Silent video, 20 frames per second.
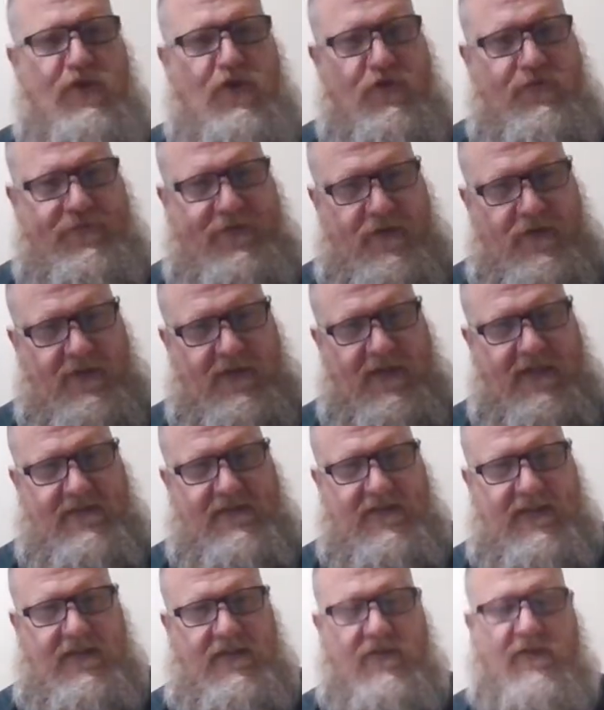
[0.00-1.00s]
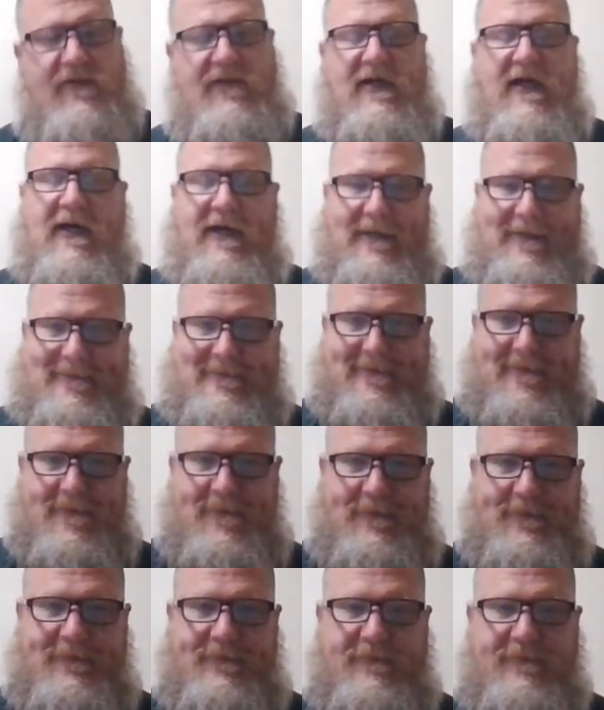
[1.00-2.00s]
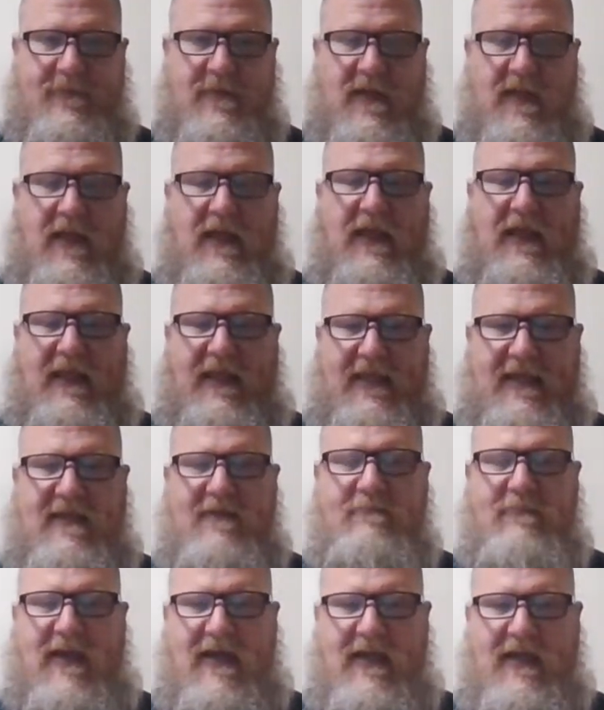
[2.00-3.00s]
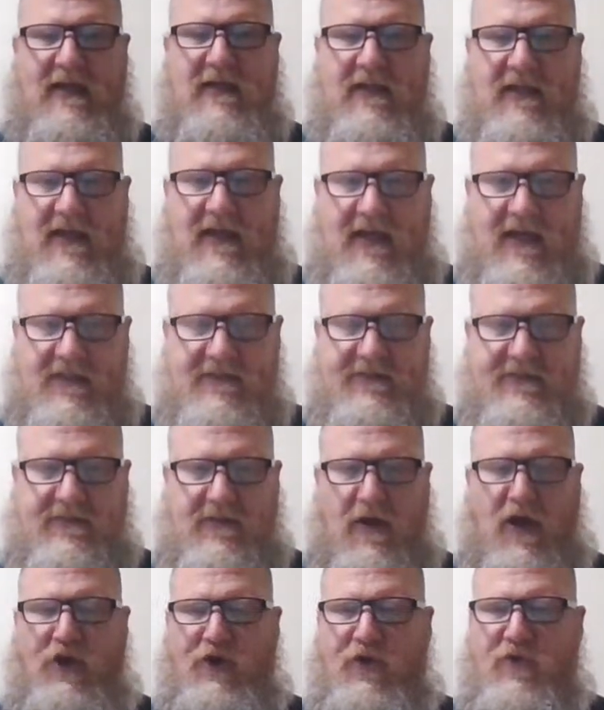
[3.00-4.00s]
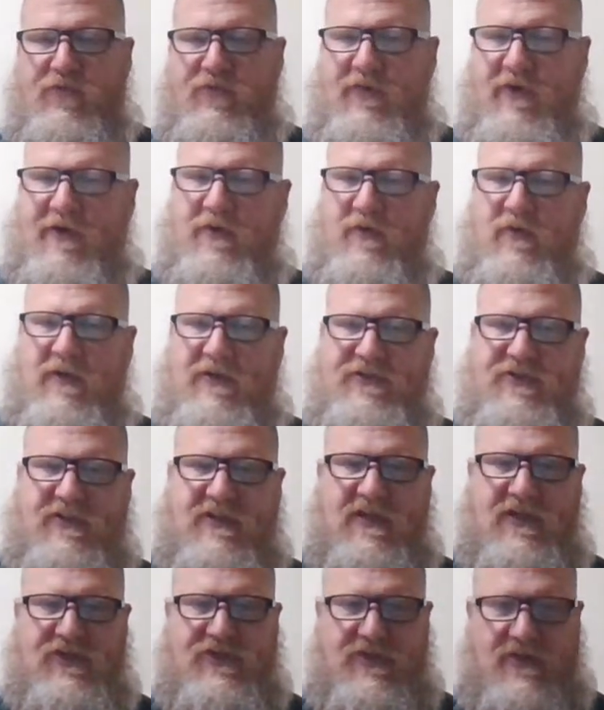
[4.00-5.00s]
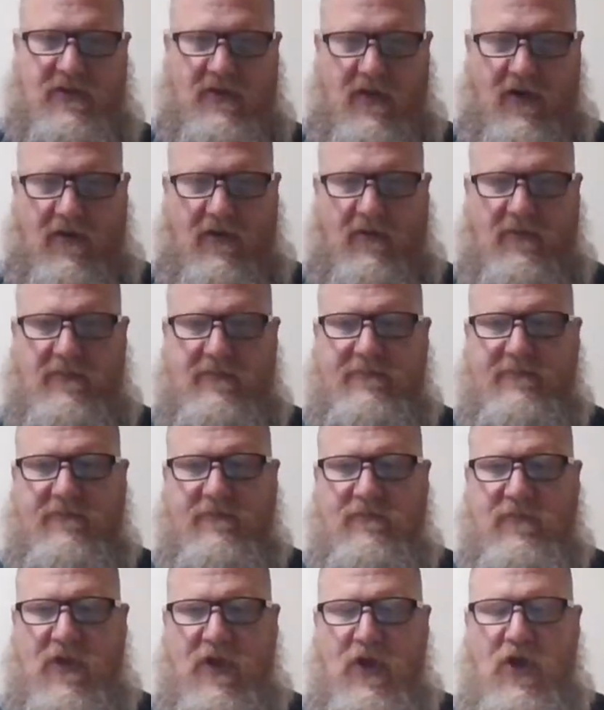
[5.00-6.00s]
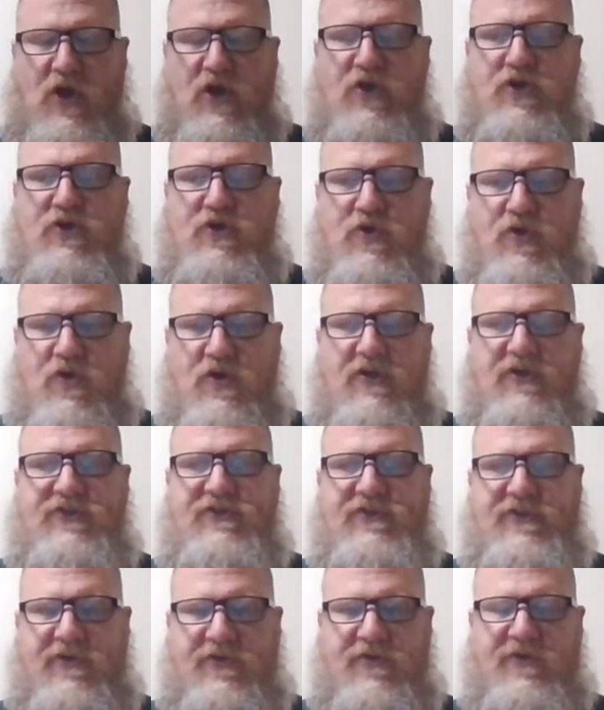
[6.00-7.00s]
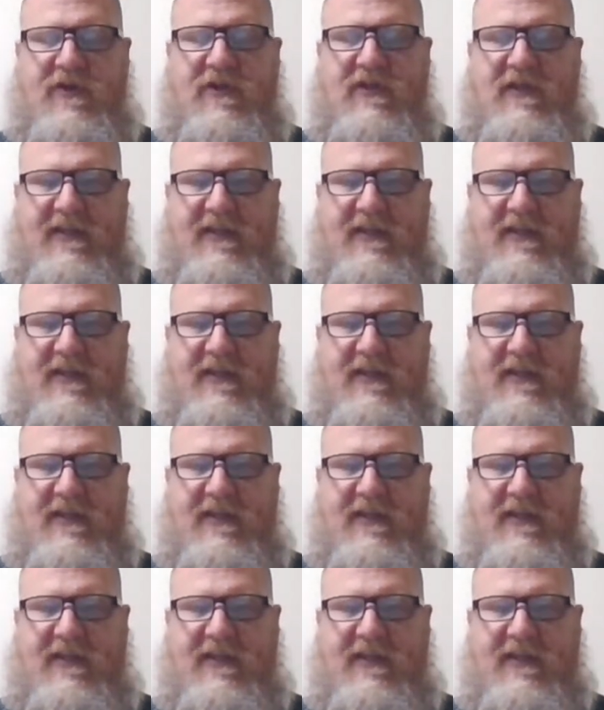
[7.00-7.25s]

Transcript: you're turned 18 or not, in my class under federal education law, you're considered a